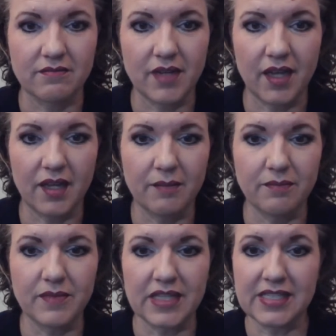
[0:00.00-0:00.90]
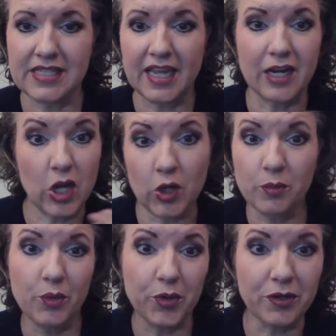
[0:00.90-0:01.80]
the
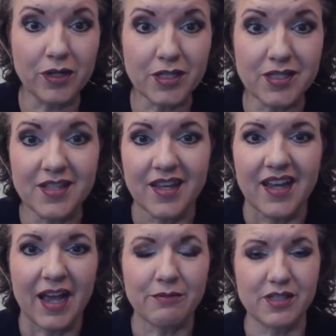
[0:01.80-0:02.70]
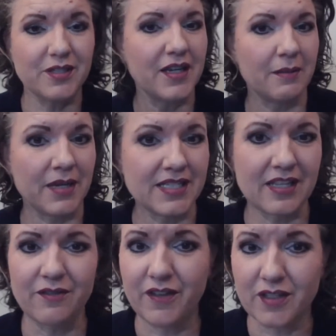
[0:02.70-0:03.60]
stay-at-home orders, I was looking at
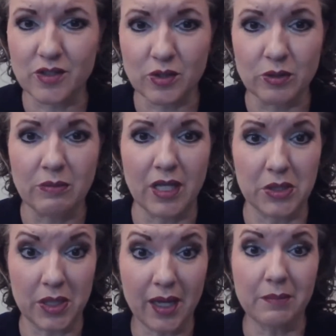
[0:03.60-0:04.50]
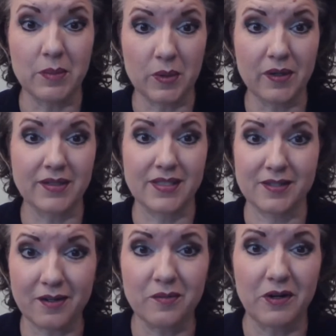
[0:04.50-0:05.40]
myself on Zoom a lot more and
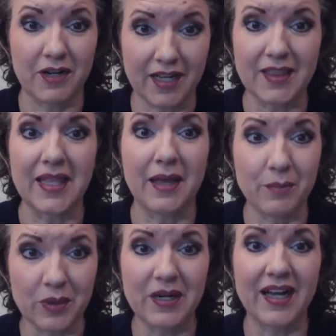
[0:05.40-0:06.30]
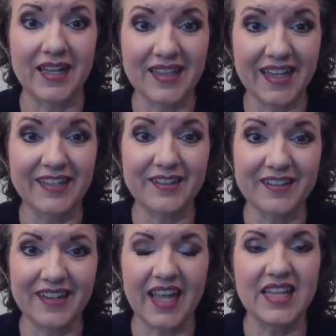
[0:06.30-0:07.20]
started wearing a lot more
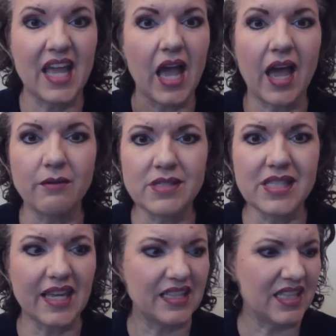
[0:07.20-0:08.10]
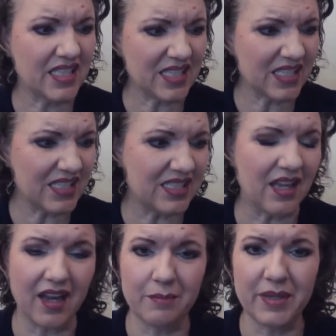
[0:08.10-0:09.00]
eyeliner. And I was like, this is
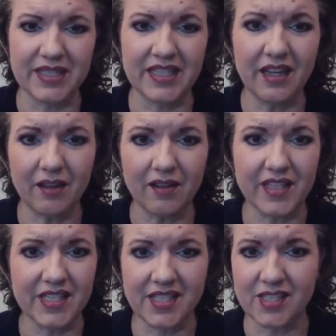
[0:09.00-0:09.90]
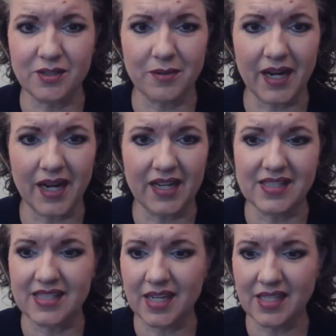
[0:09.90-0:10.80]
not a big deal. This is great.
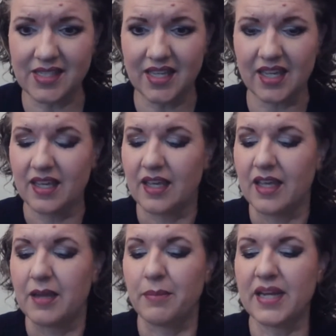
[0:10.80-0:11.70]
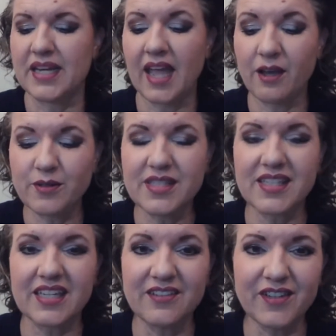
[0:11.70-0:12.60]
It's easy. But now it's
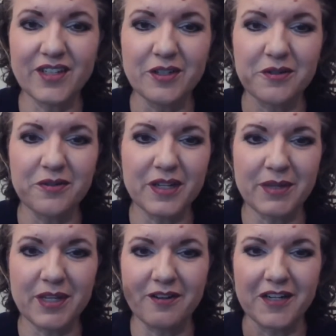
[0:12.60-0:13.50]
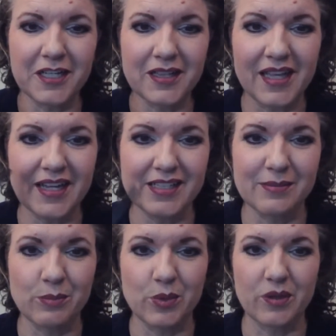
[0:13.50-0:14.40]
even creamier and glides
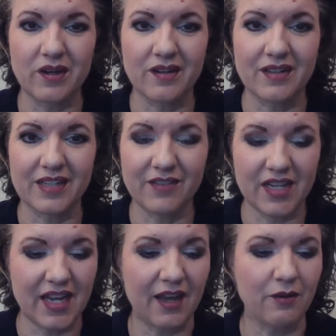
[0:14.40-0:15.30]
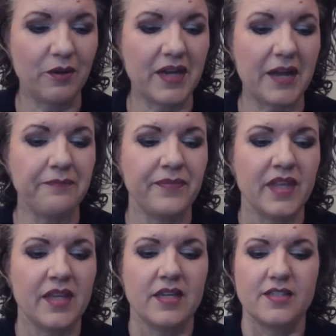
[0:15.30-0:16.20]
more even now. Okay.
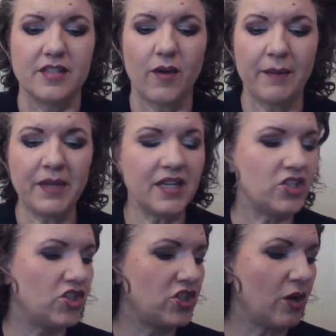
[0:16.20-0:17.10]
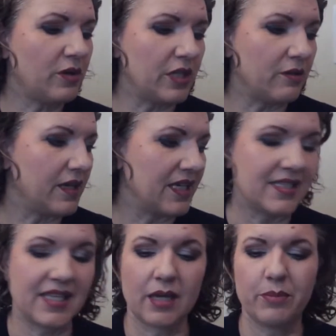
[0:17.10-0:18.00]
So I'm going to show you an
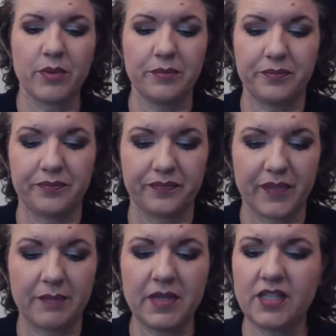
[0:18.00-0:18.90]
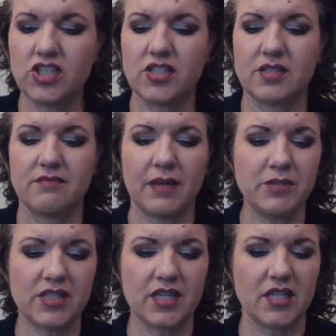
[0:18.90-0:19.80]
example. I'm
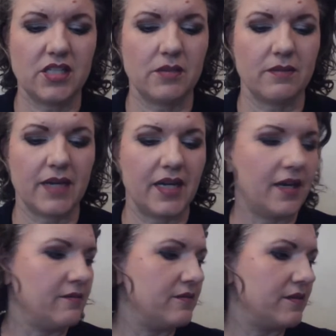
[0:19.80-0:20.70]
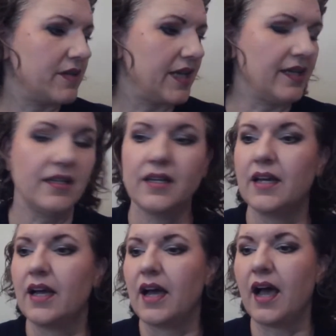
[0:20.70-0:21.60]
just going to do it right now. Okay.
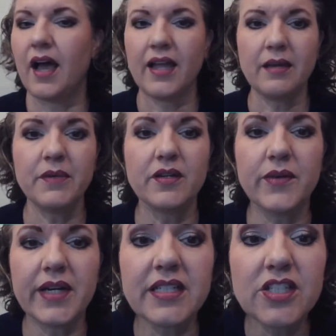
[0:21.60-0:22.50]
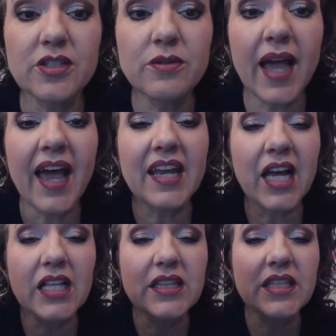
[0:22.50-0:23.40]
I am going to add
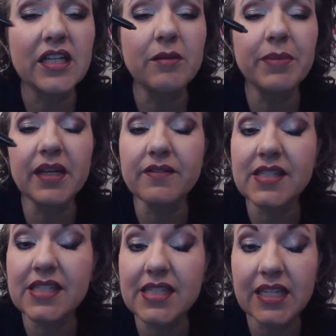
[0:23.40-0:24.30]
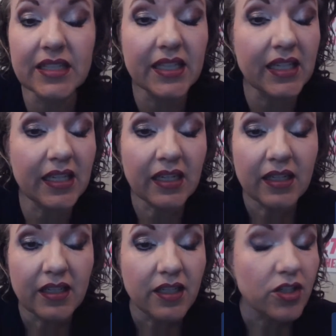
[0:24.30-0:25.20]
a little bit of steely
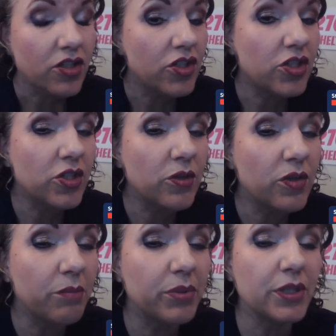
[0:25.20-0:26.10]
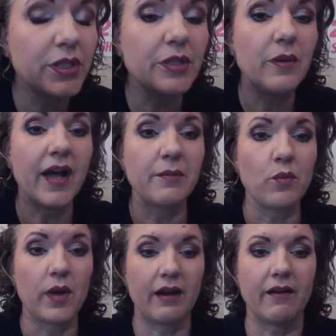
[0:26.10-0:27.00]
to the blue I'm
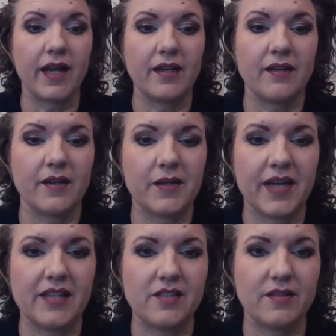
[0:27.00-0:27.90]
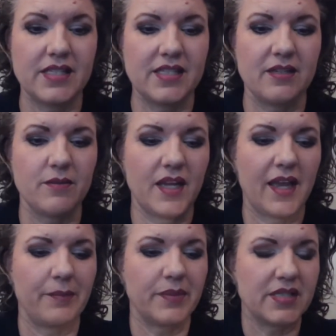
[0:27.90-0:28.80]
wearing. Okay. So let's see what
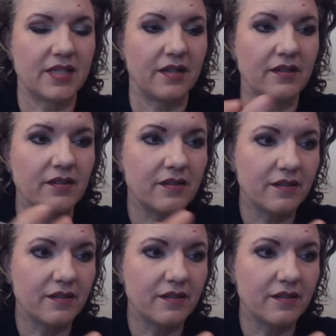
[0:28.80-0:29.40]
happens here.